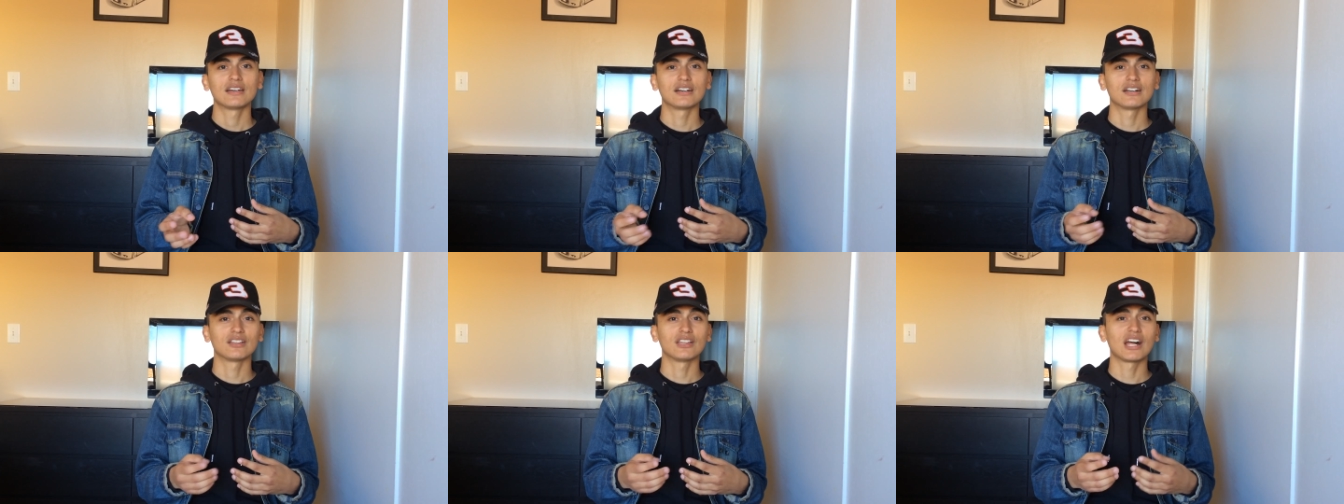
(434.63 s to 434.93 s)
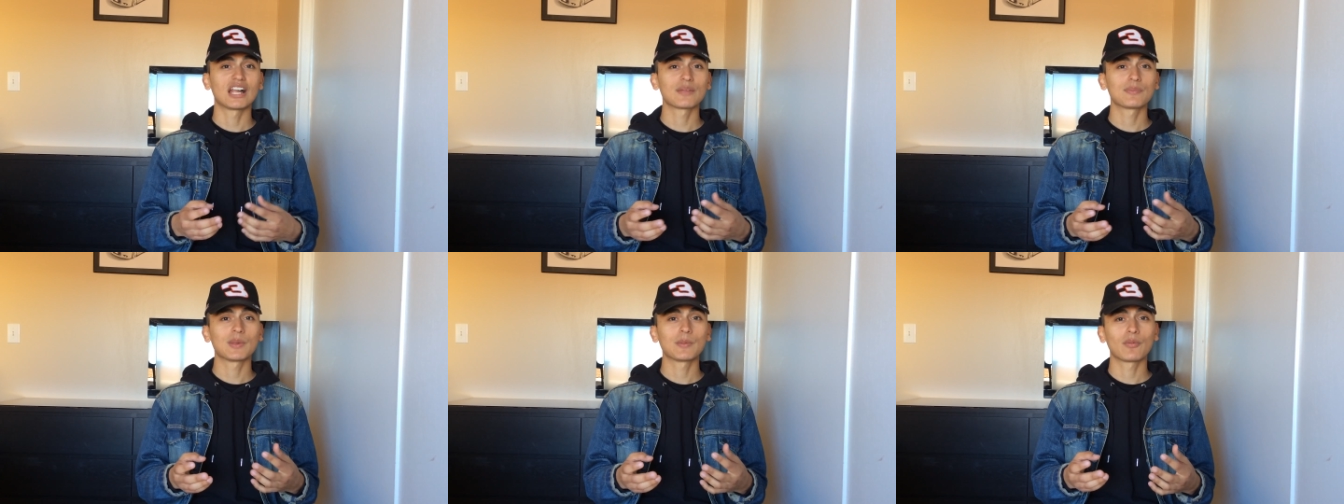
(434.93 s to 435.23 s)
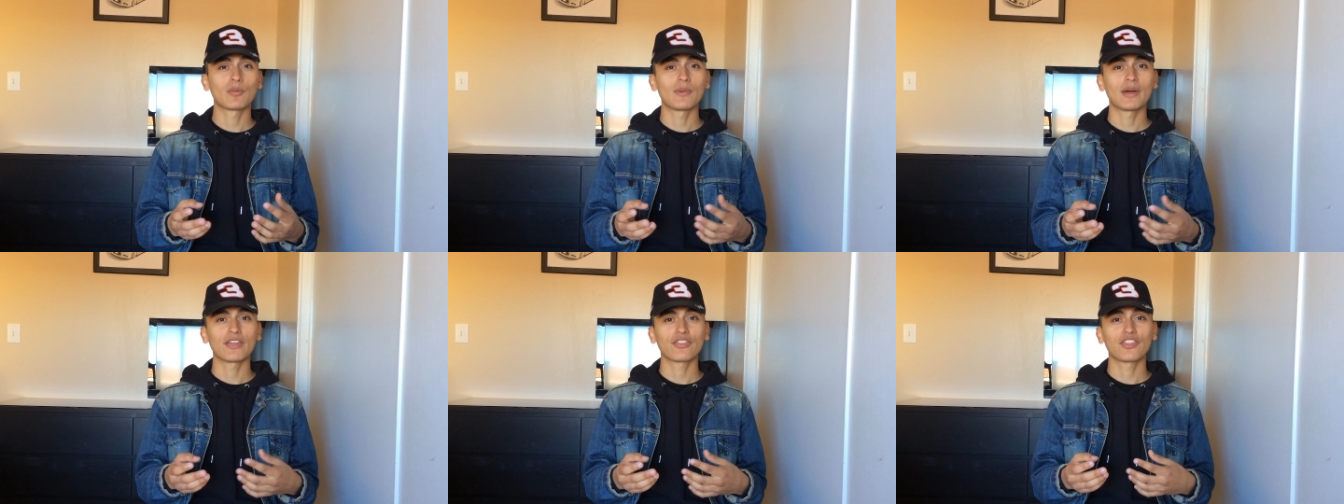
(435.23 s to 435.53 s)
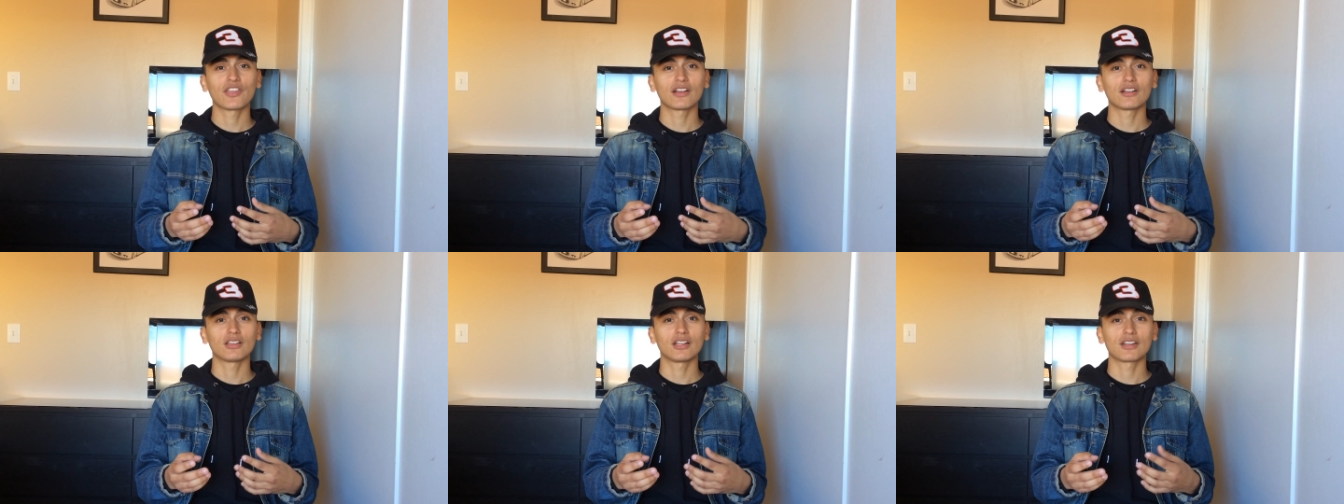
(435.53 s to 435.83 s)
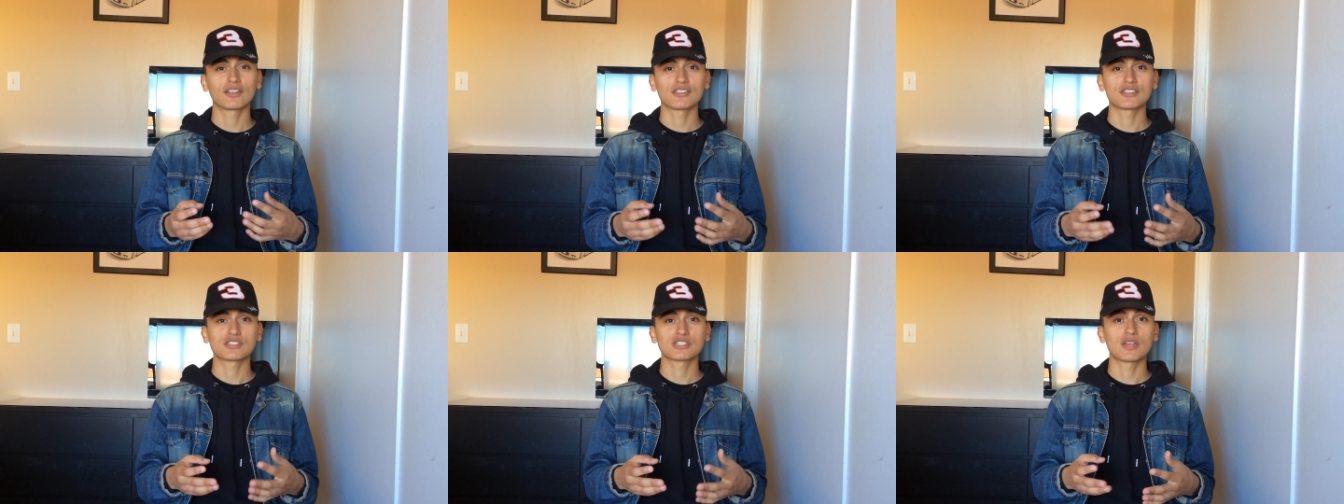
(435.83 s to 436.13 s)
A lot of people might think a
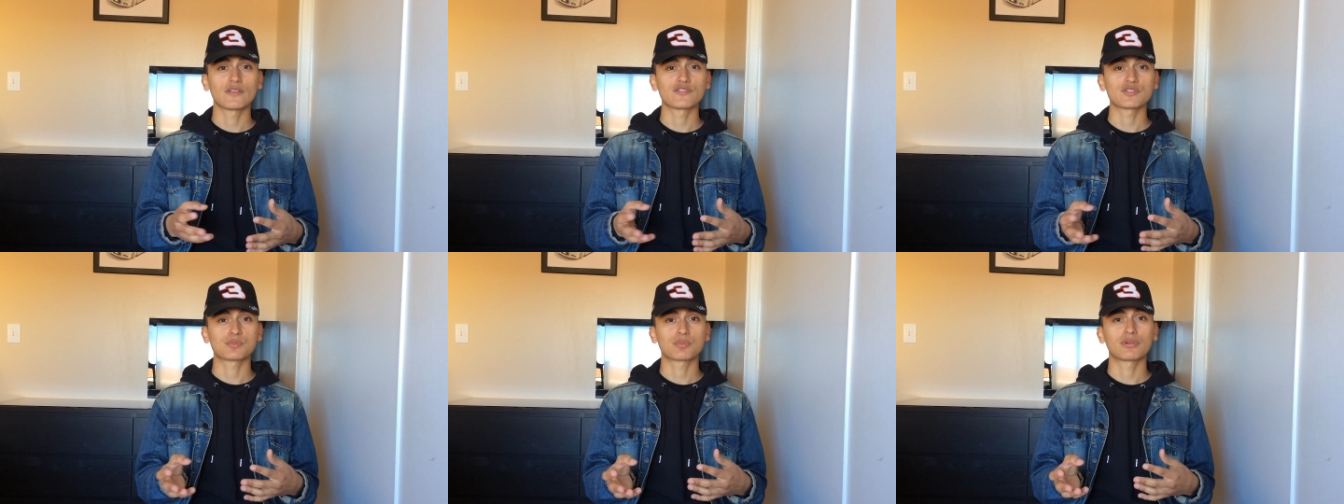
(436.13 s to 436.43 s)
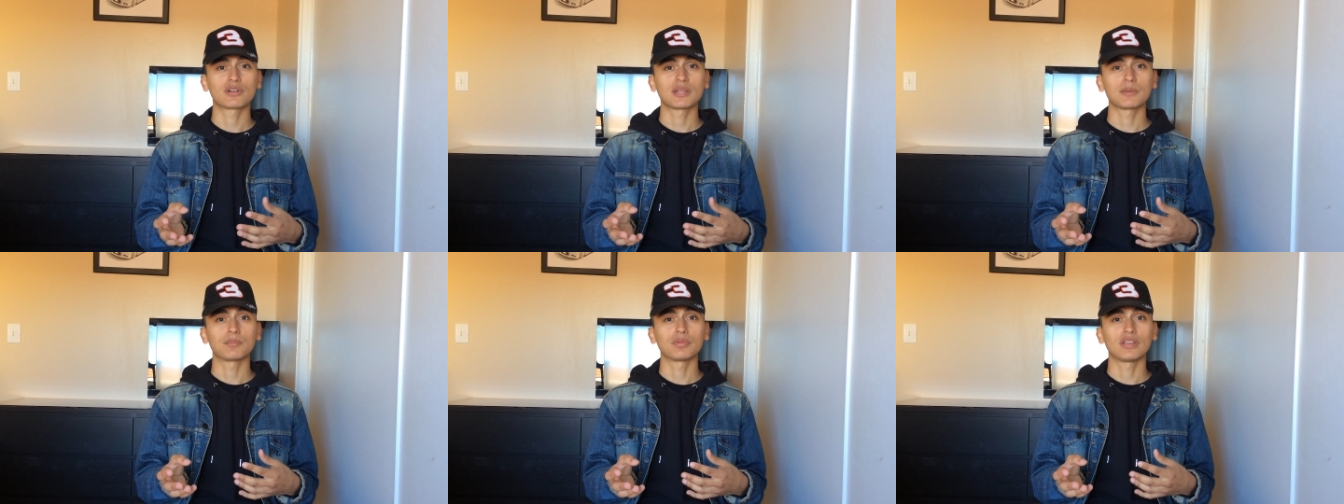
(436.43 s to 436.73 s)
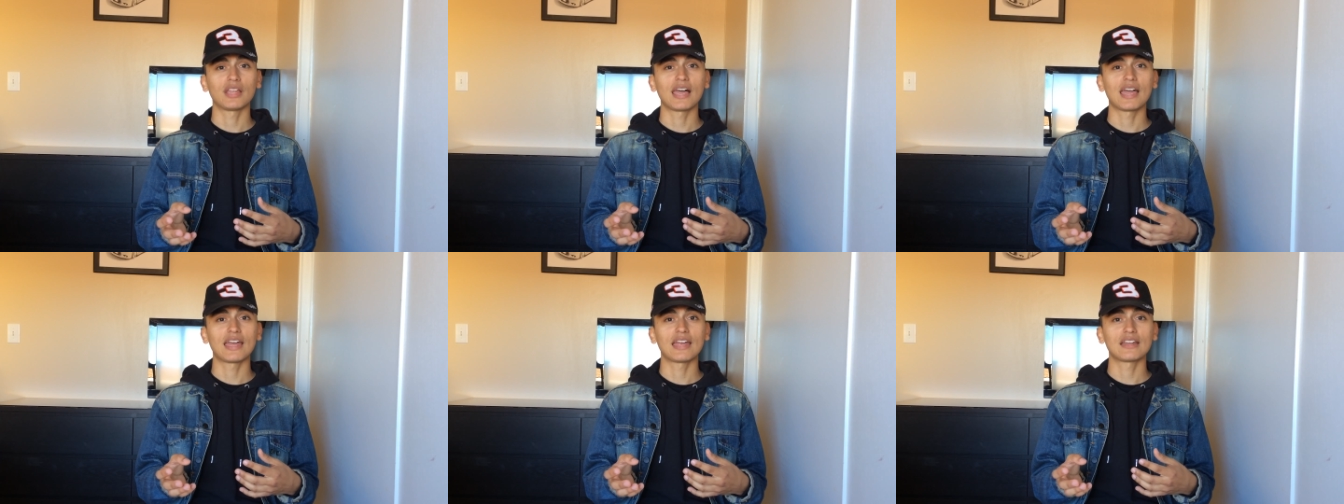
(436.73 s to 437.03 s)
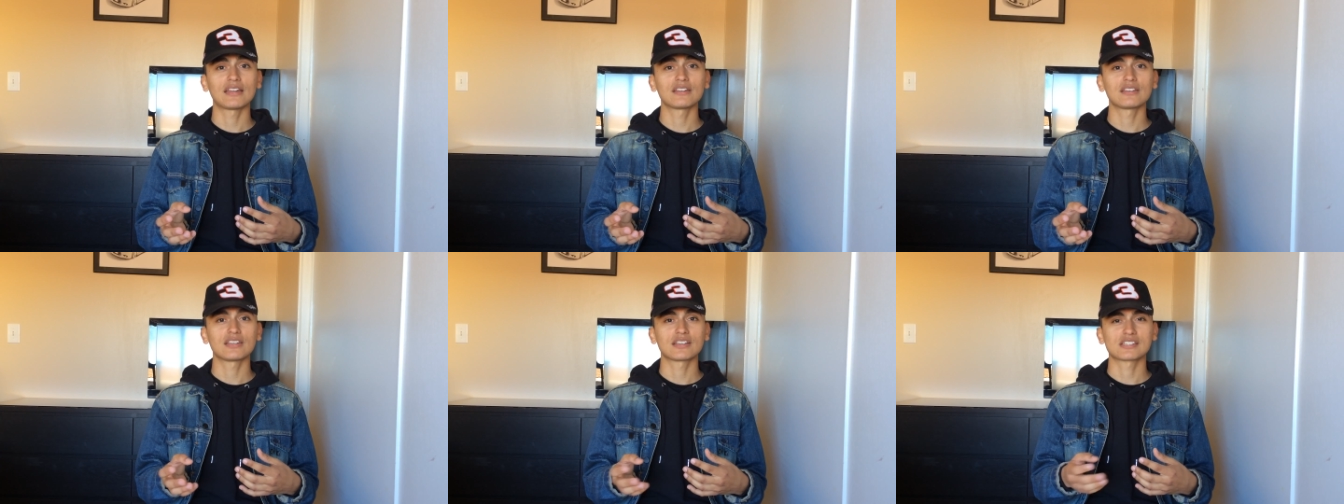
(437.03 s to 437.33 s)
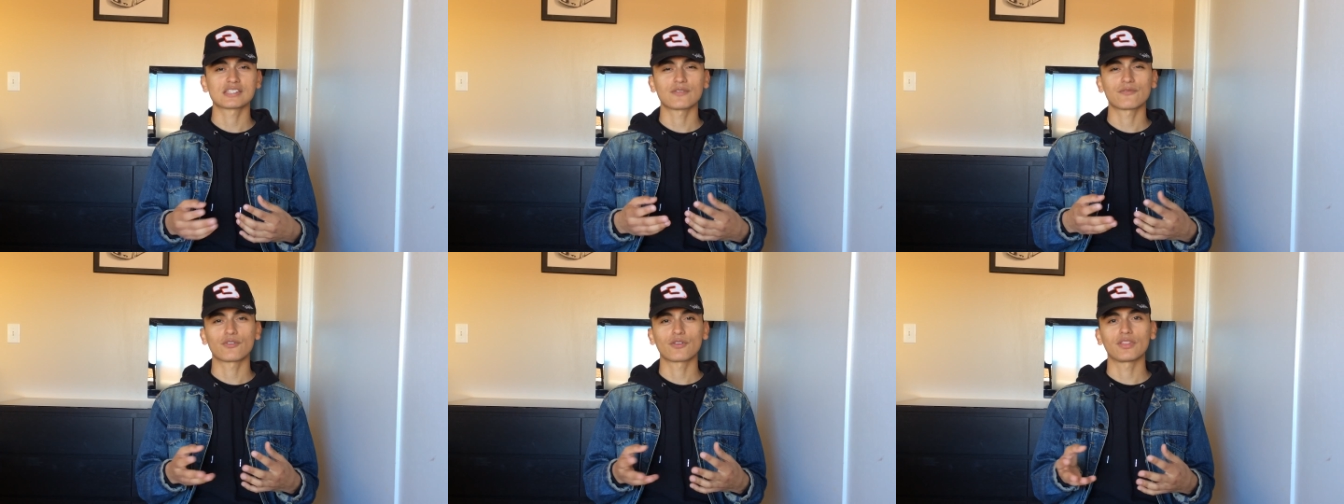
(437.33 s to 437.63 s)
lot of this stuff is pretty bland,
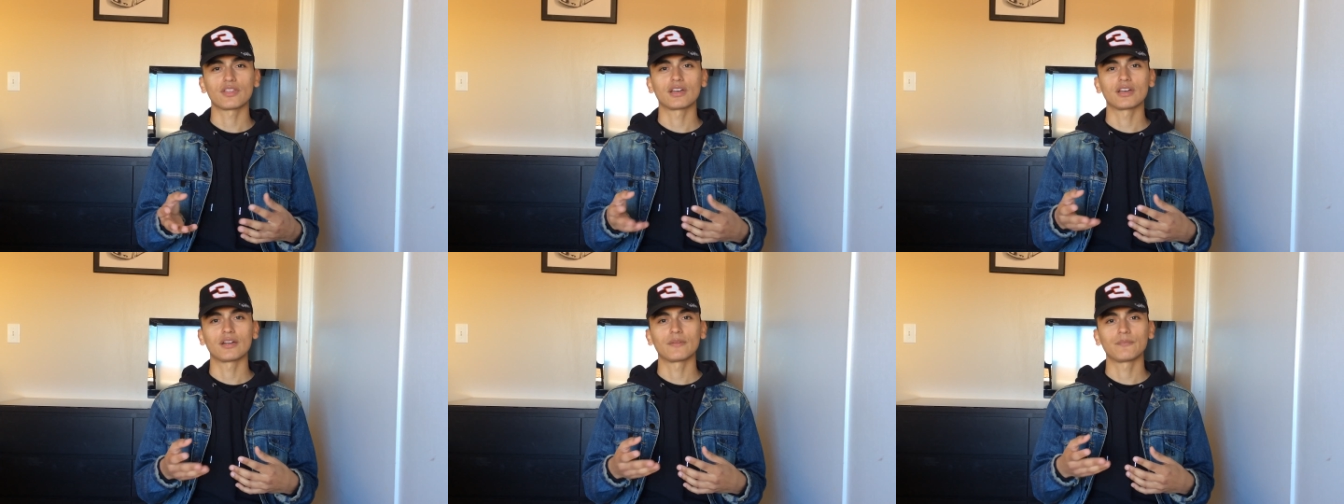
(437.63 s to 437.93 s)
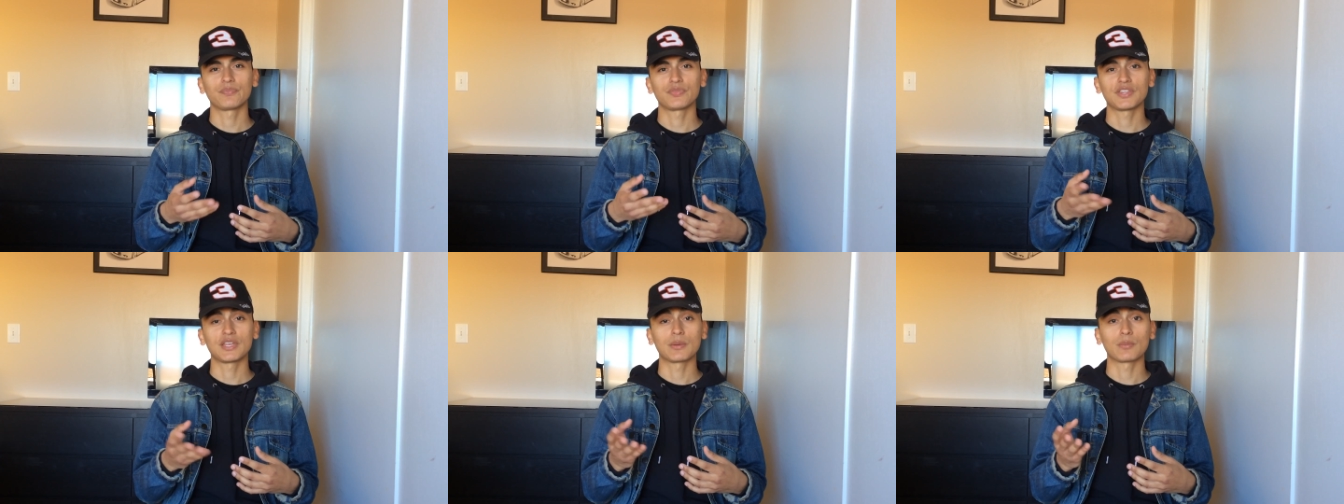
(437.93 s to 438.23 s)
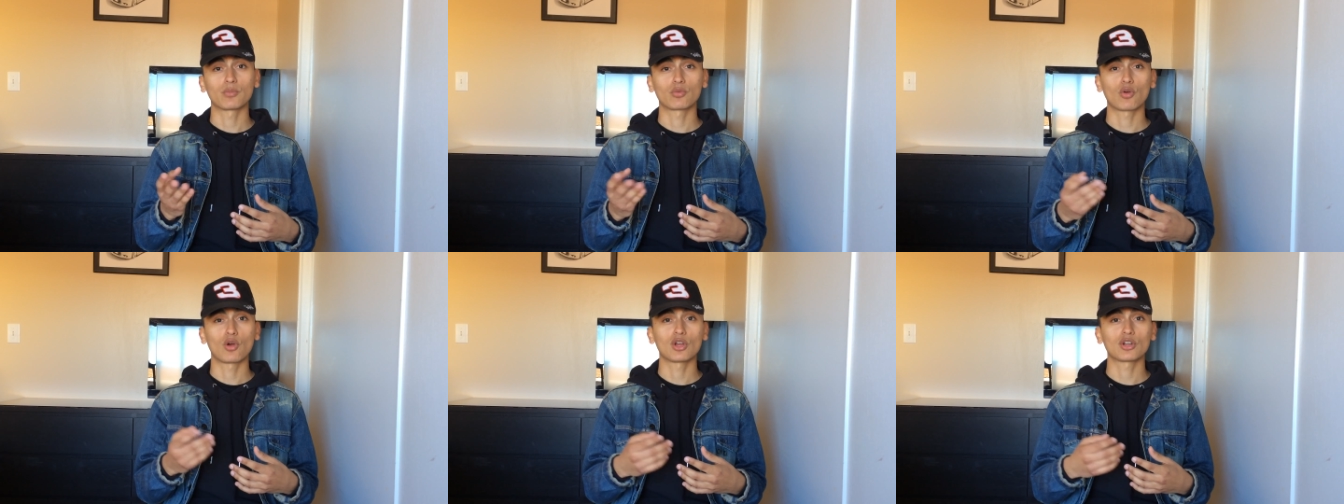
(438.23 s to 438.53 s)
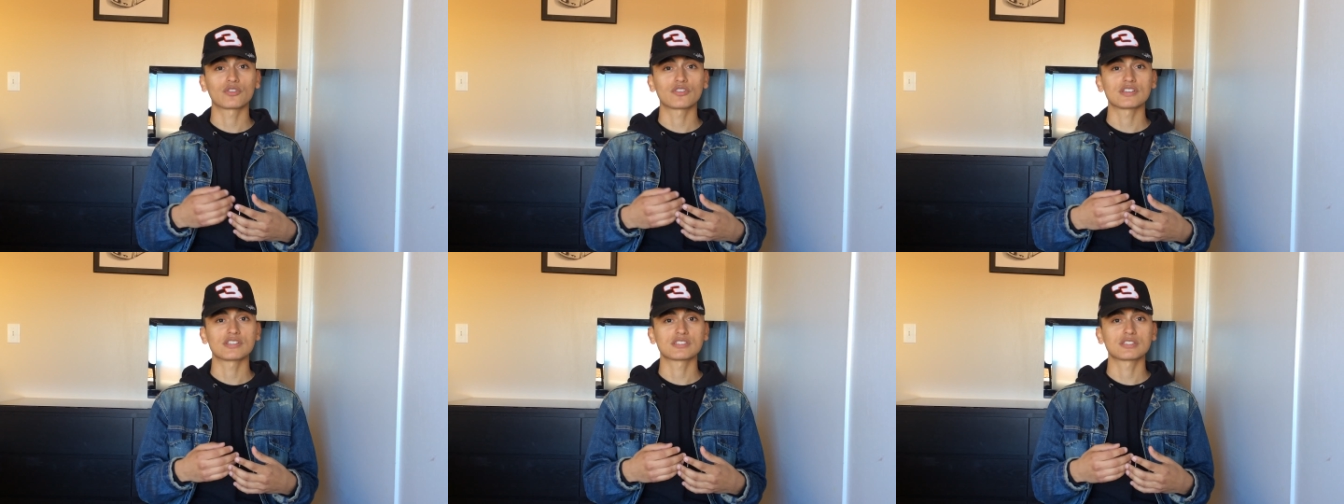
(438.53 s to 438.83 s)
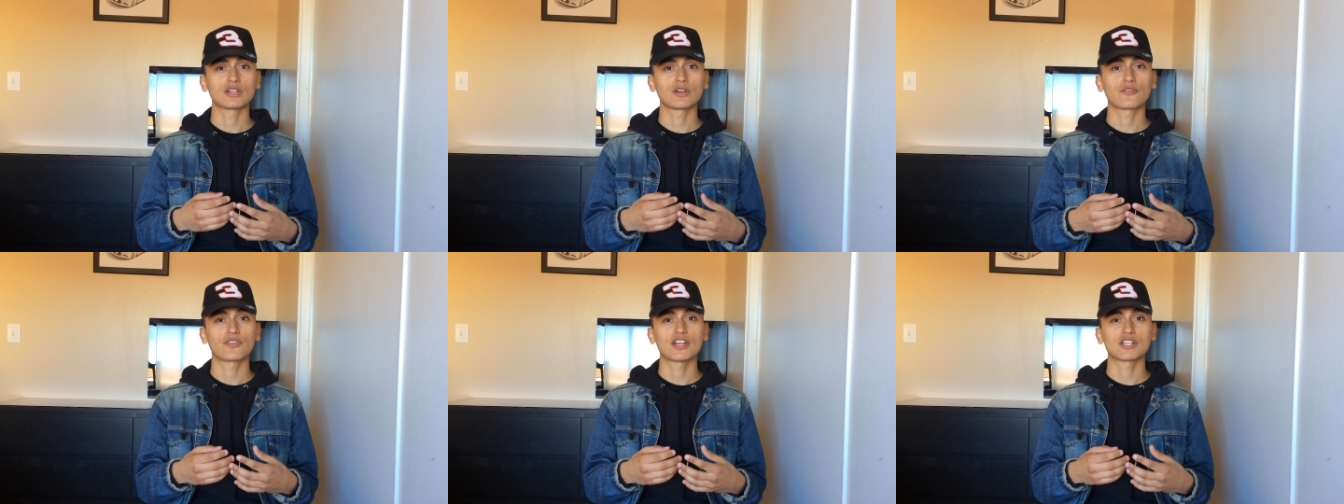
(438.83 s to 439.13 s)
except for the embroidery stuff.